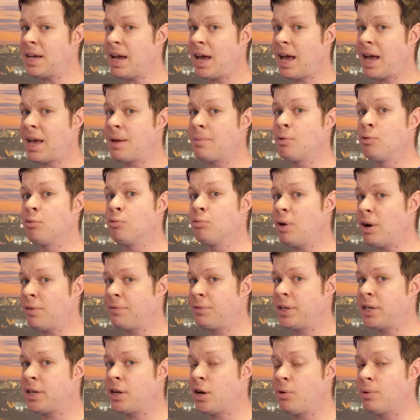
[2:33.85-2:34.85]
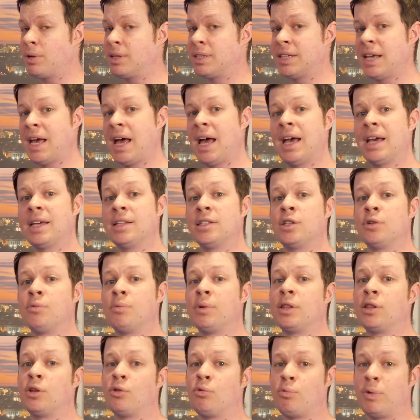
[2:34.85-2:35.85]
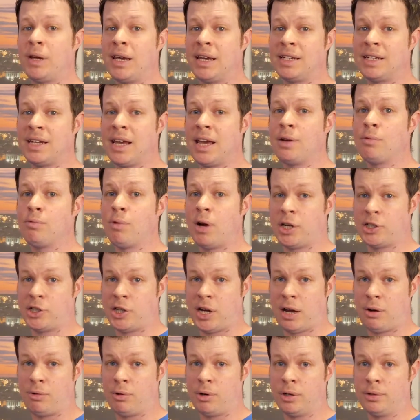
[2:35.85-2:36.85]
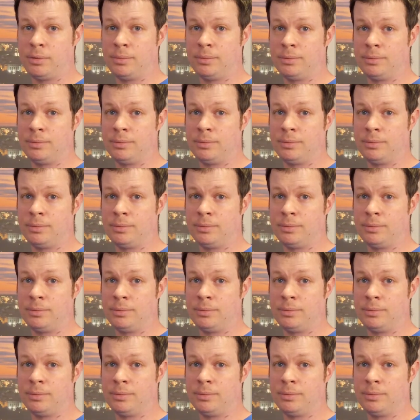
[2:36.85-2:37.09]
time roughly coincides with the weekday rush hour.